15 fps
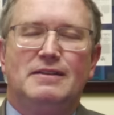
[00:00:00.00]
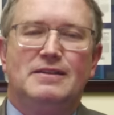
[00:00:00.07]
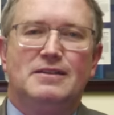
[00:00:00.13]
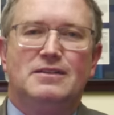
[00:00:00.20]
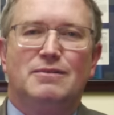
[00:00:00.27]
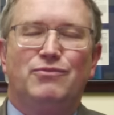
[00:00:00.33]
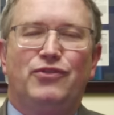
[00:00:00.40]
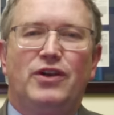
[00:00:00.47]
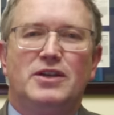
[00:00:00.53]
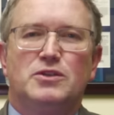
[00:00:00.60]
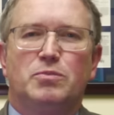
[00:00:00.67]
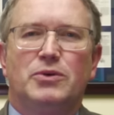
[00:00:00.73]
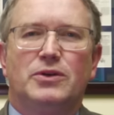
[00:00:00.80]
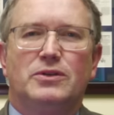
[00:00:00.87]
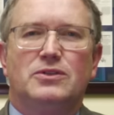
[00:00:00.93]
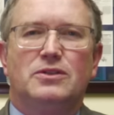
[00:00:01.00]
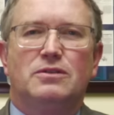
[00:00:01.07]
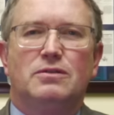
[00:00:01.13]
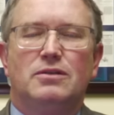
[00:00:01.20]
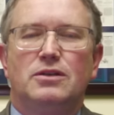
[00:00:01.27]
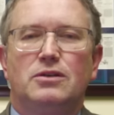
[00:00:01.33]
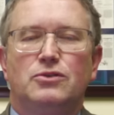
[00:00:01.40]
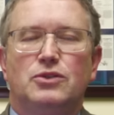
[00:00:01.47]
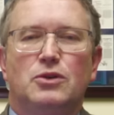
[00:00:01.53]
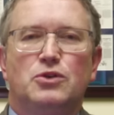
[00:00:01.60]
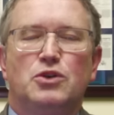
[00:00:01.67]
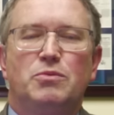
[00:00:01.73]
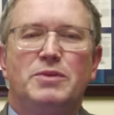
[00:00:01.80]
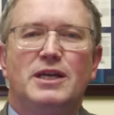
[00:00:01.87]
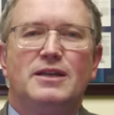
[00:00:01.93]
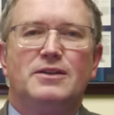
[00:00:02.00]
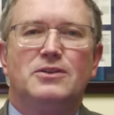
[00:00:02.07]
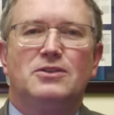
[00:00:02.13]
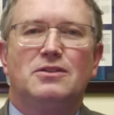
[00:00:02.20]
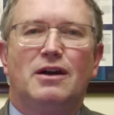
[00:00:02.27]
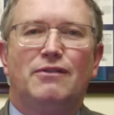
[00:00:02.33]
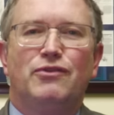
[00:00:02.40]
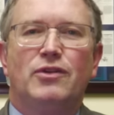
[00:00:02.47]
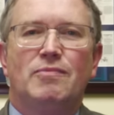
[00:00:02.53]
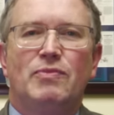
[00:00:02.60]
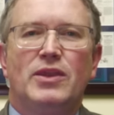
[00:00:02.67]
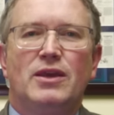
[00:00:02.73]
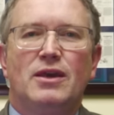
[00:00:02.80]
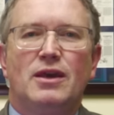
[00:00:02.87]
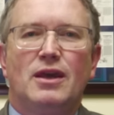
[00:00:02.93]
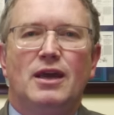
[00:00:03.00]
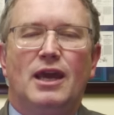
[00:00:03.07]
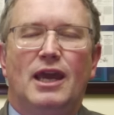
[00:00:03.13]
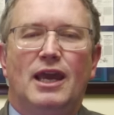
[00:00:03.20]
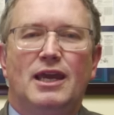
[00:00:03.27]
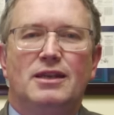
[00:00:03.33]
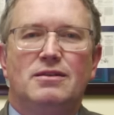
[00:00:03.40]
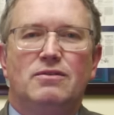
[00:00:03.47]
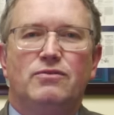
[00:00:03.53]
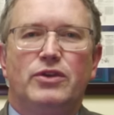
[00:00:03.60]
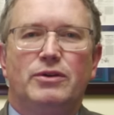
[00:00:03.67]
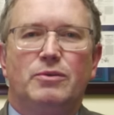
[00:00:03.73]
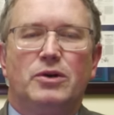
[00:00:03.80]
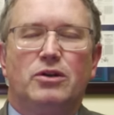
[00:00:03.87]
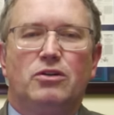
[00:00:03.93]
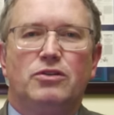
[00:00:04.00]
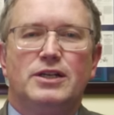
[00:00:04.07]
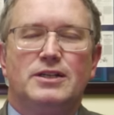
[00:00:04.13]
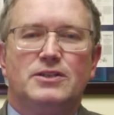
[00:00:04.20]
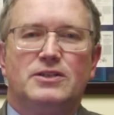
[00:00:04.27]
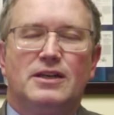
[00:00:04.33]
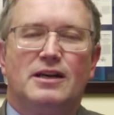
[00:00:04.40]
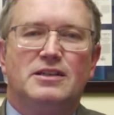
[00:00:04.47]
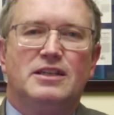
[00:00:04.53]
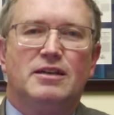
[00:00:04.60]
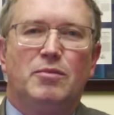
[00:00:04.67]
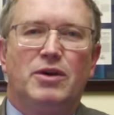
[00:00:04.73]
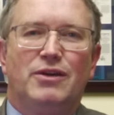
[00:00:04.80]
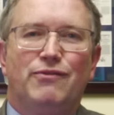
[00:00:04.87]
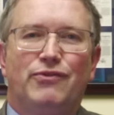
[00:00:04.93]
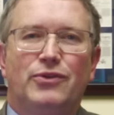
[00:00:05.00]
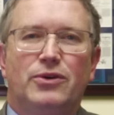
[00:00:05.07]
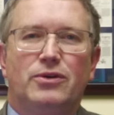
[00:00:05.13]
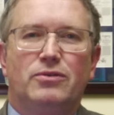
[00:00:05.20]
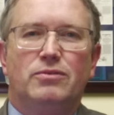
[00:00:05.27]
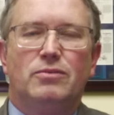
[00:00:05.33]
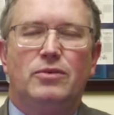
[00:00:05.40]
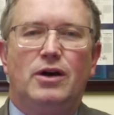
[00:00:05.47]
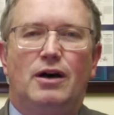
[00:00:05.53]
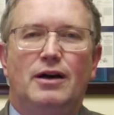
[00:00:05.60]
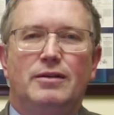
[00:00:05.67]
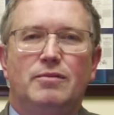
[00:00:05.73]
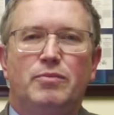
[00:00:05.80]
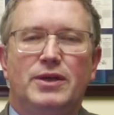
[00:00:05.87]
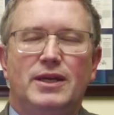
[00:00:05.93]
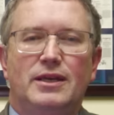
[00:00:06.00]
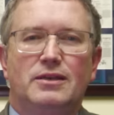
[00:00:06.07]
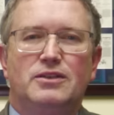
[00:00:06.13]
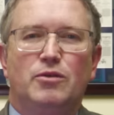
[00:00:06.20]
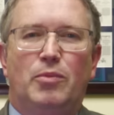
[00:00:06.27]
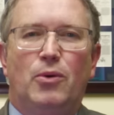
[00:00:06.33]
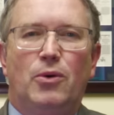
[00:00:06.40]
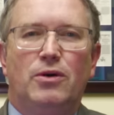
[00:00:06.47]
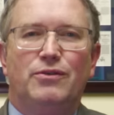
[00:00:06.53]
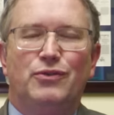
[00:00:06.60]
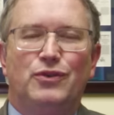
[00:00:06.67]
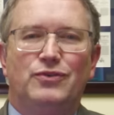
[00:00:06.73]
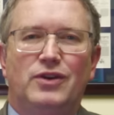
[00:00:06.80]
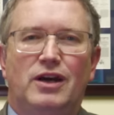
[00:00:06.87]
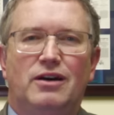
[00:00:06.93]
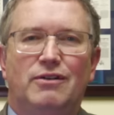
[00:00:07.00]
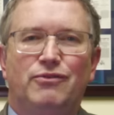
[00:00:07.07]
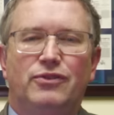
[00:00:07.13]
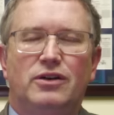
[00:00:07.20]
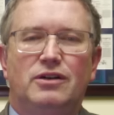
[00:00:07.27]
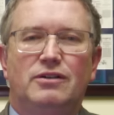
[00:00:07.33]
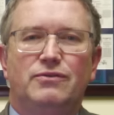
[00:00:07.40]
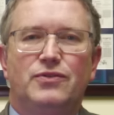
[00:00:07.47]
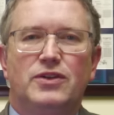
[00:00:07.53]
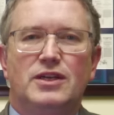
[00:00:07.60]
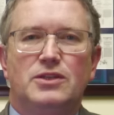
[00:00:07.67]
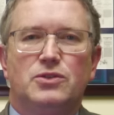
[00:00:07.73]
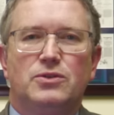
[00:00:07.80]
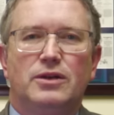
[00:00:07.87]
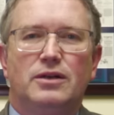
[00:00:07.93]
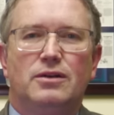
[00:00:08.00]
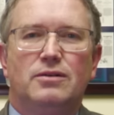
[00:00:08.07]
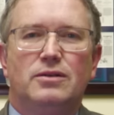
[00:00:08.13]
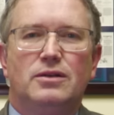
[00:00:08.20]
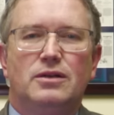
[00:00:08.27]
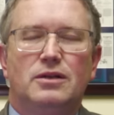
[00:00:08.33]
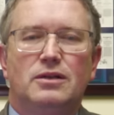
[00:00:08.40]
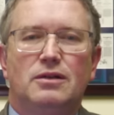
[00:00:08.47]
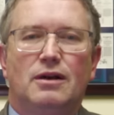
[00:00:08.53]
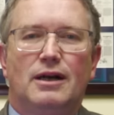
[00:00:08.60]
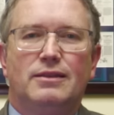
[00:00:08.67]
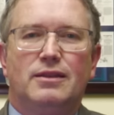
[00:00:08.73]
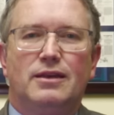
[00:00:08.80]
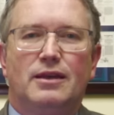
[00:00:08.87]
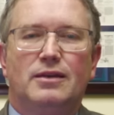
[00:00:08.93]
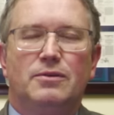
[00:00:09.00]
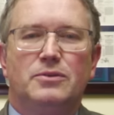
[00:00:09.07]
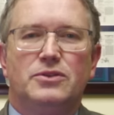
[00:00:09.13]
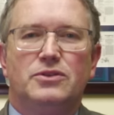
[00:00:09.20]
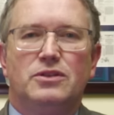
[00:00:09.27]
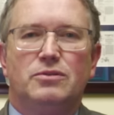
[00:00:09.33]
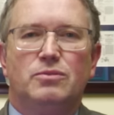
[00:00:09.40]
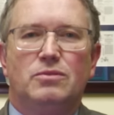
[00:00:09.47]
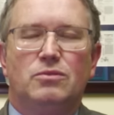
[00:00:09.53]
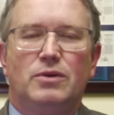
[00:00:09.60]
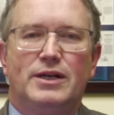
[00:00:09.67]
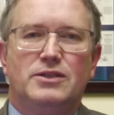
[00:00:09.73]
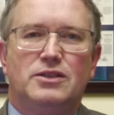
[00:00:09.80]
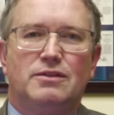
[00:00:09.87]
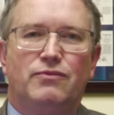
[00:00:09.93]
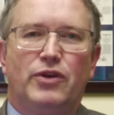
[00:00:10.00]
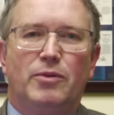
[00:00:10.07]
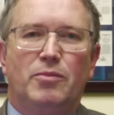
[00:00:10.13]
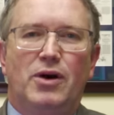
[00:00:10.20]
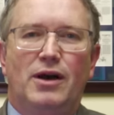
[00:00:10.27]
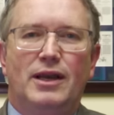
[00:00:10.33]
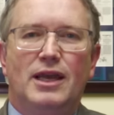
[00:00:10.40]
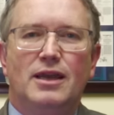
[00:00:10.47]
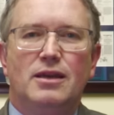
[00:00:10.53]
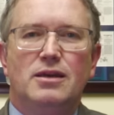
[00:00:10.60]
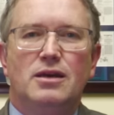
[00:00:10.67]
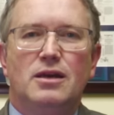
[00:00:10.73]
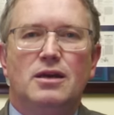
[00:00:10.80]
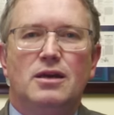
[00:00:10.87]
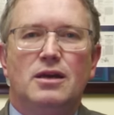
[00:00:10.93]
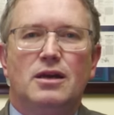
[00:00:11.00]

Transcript: Then they did some Facebook, you know, social media stuff. And they were criticizing me for not being supportive enough of Israel. I think it was a waste of their money.